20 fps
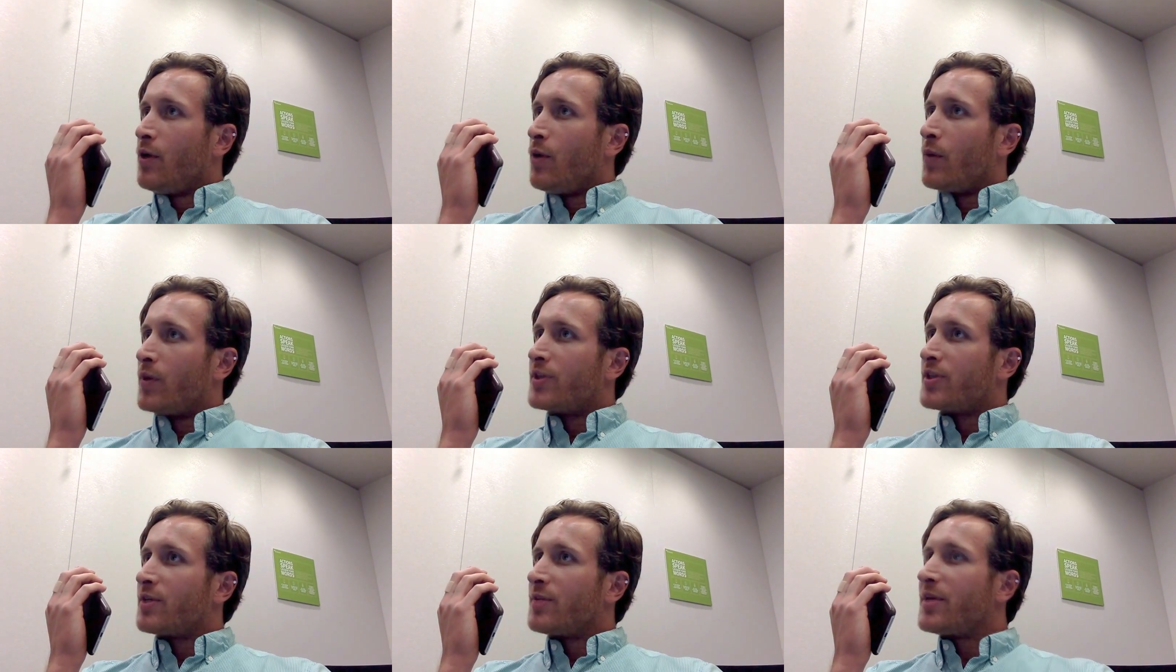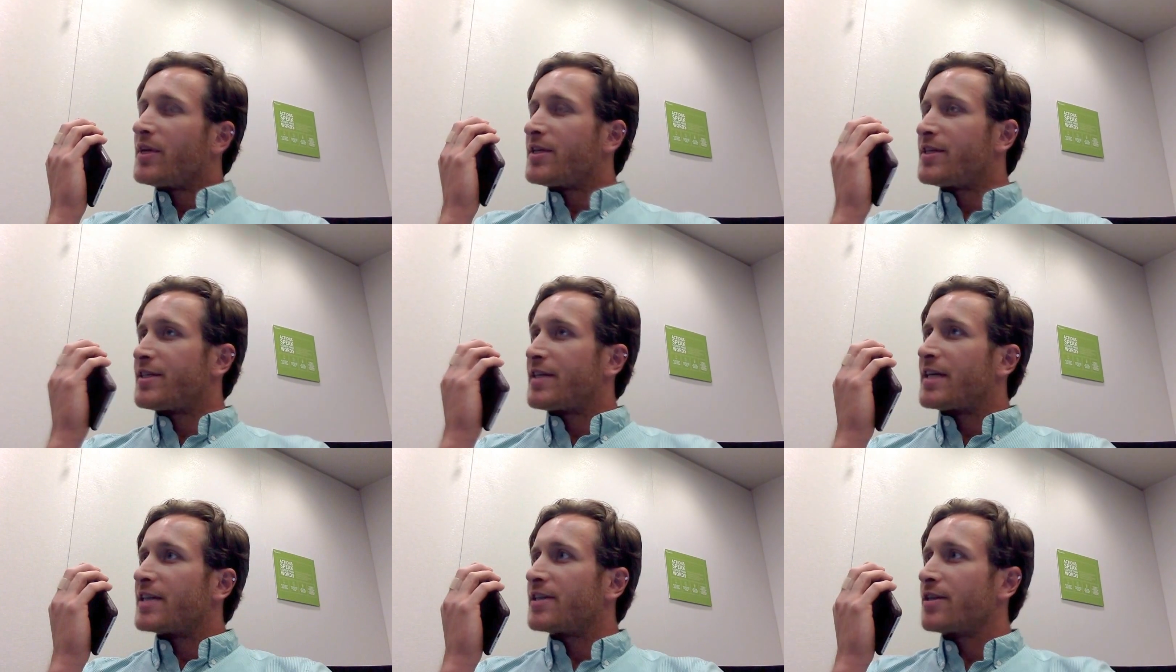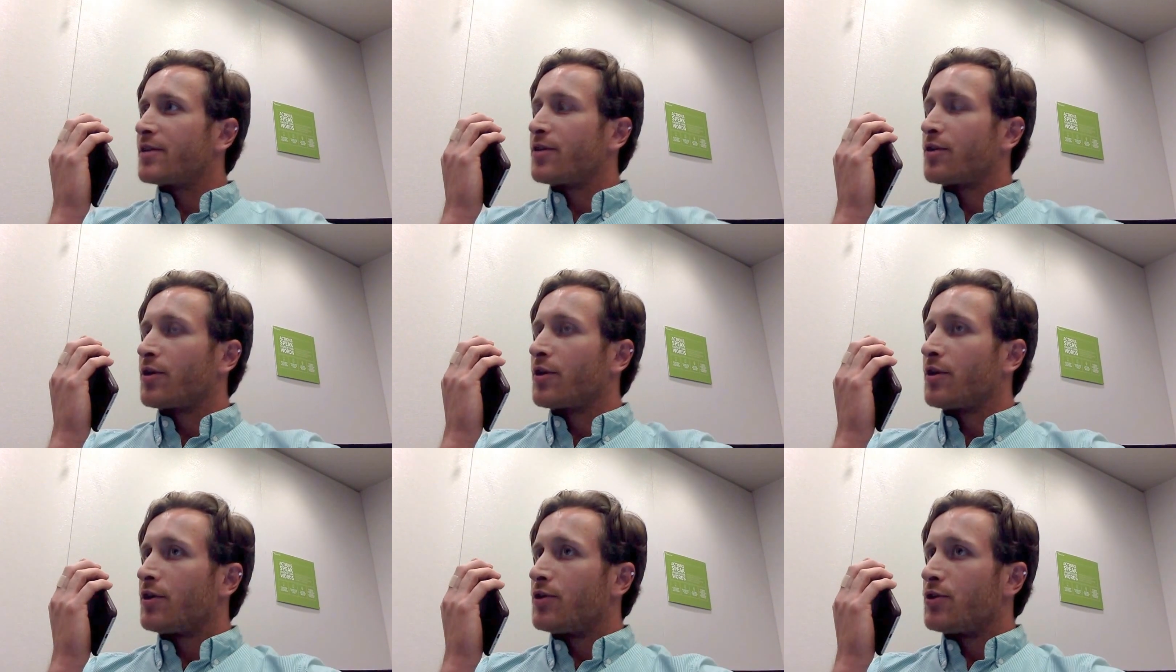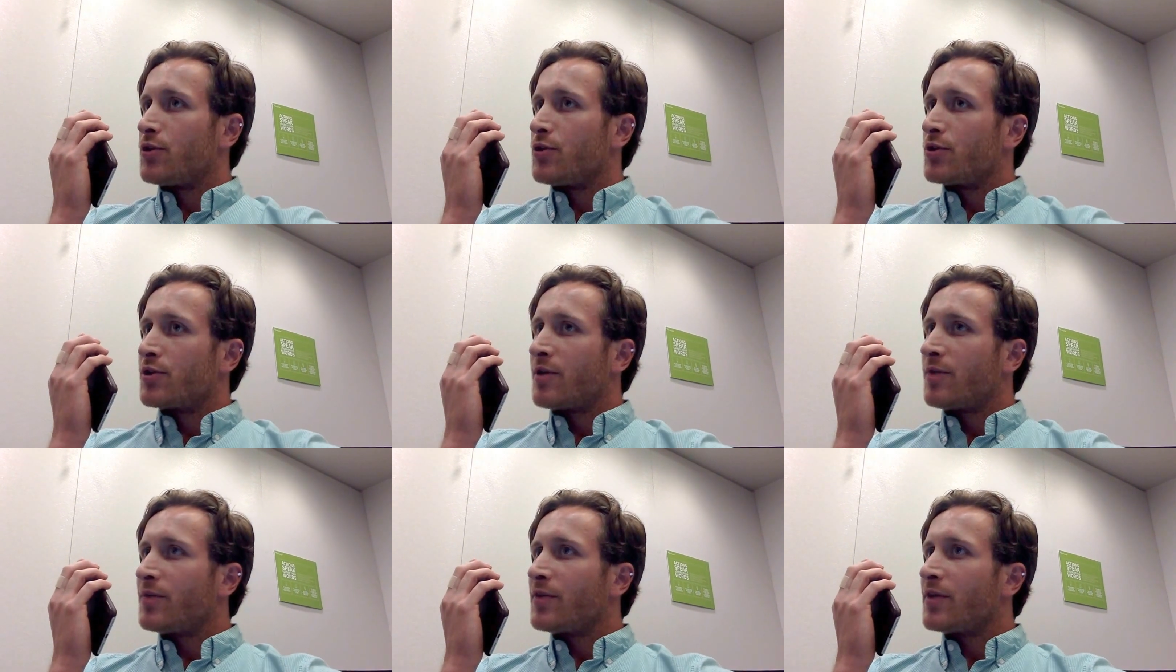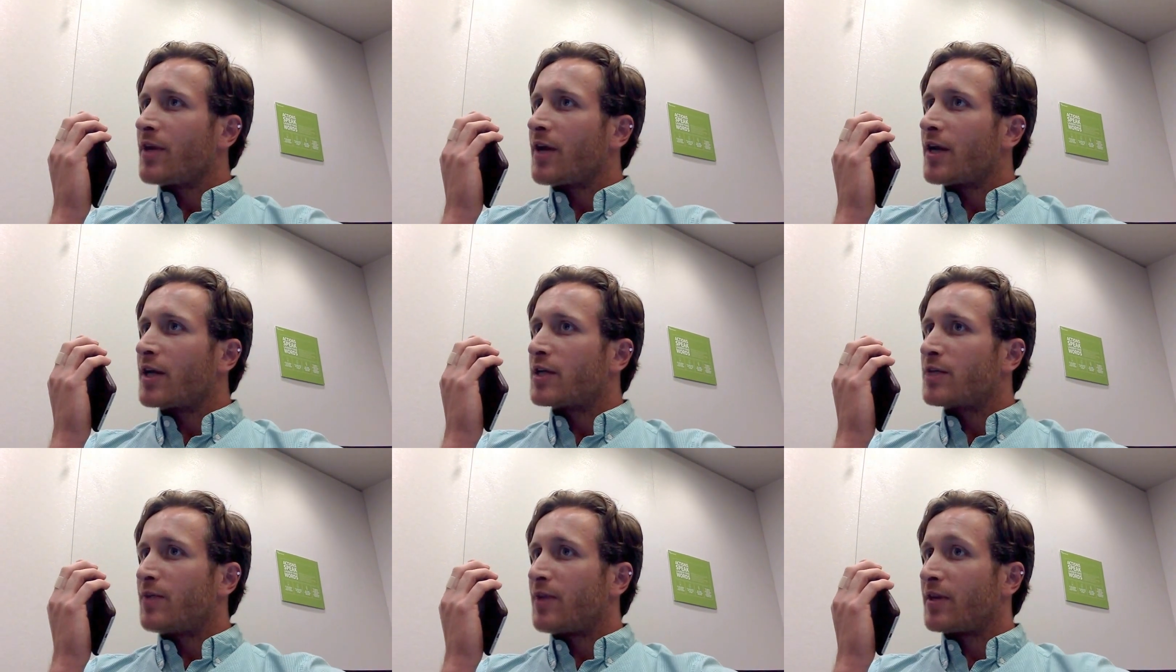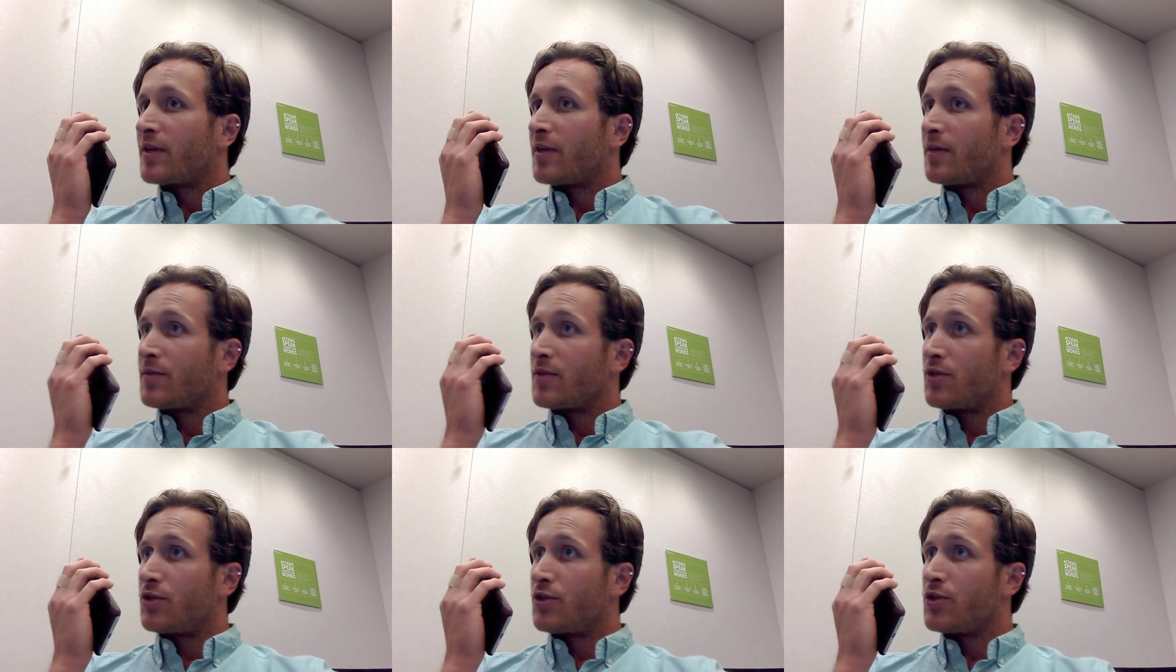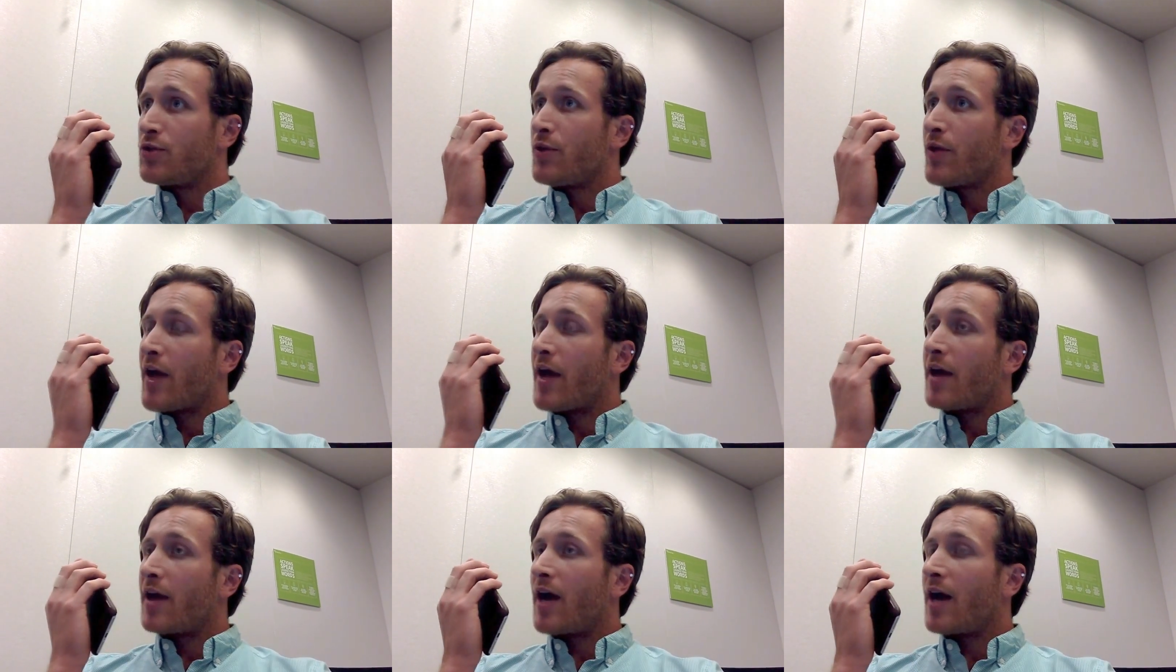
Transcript: when somebody says that they're going to do something, I expect them to do that.